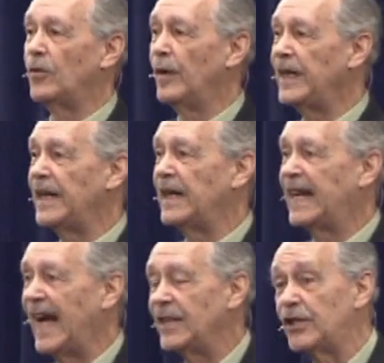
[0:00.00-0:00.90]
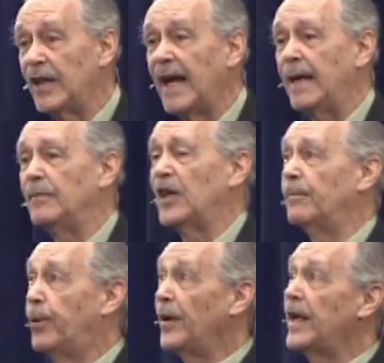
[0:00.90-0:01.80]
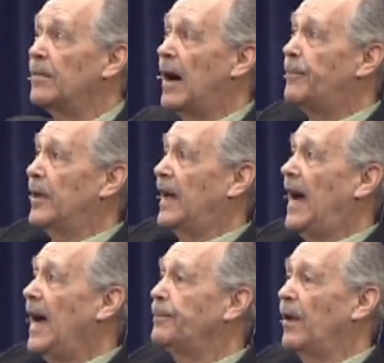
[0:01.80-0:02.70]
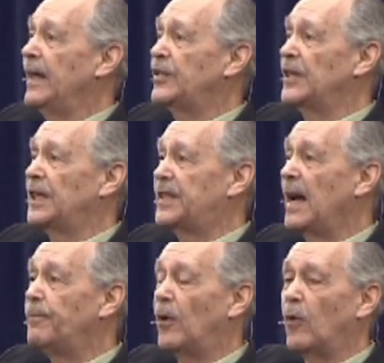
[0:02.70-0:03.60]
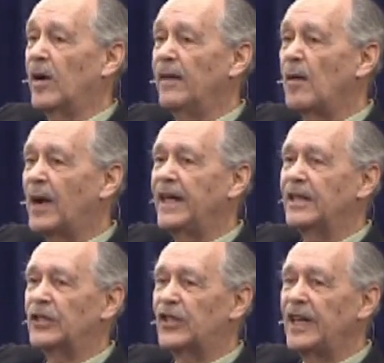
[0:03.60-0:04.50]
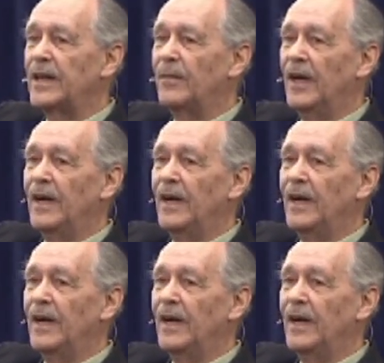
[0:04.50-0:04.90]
We to get James and put him up on a high place in the temple where everybody can see him.